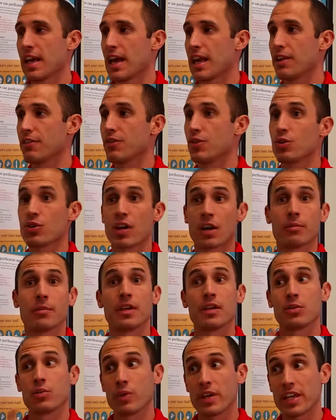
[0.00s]
and if you
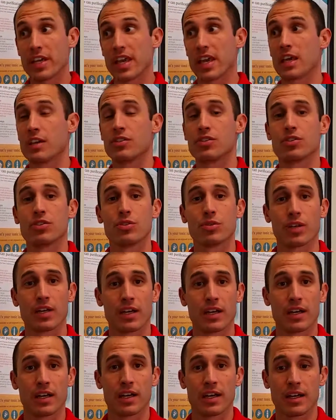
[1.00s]
come in, we can do
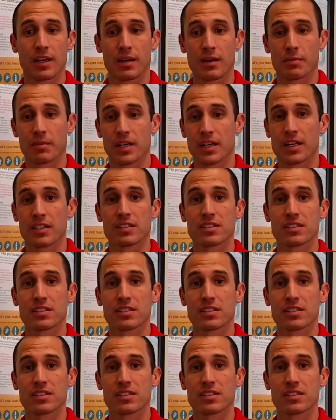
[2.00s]
an